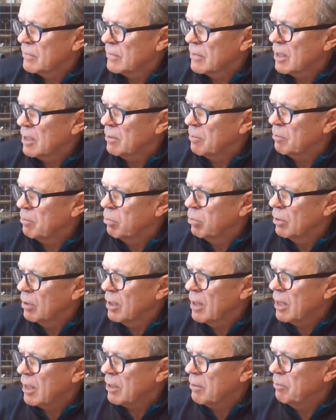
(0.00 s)
that
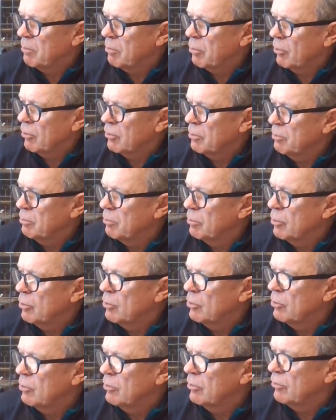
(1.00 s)
black-bottomed
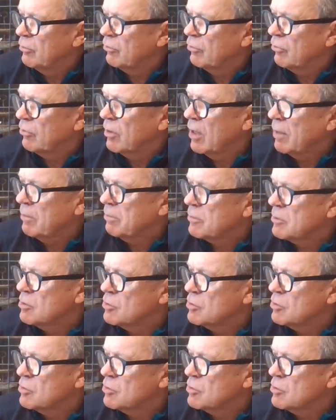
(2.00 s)
bird flapped